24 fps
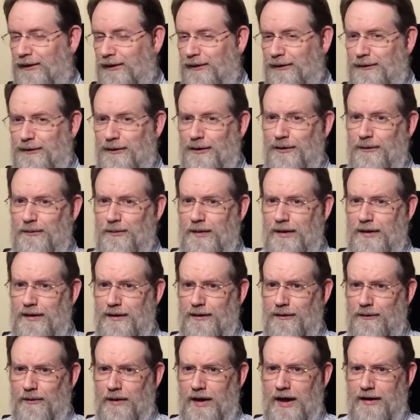Excuse me, the
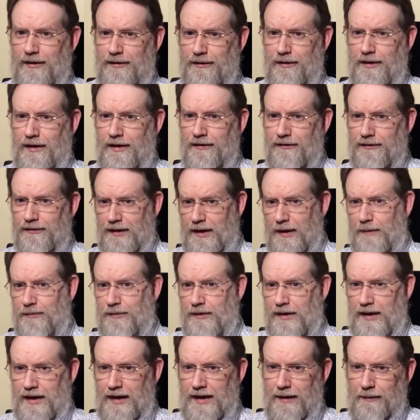director has stepped
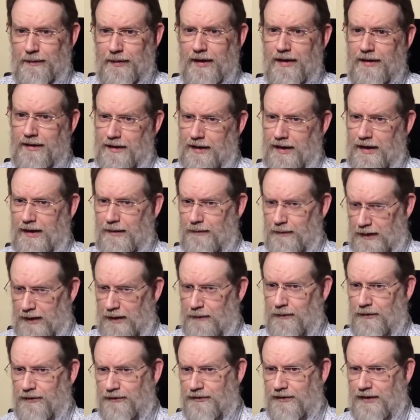in. Apparently I made a
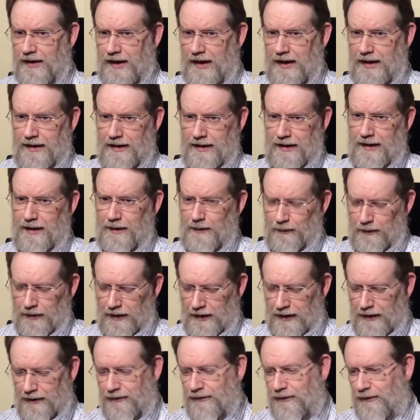mistake and we
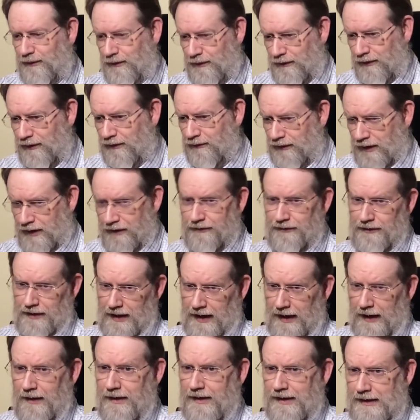need to address
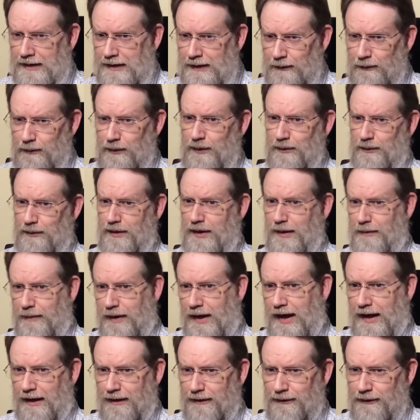that. We will get
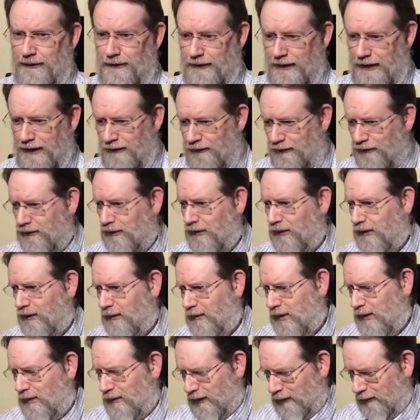back to the show in a
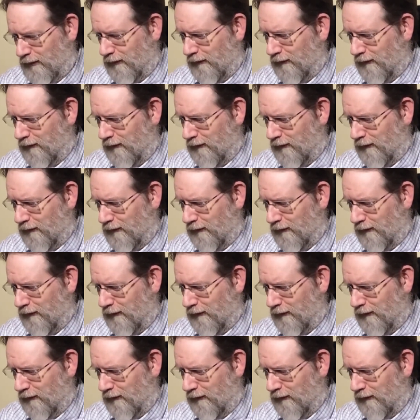moment.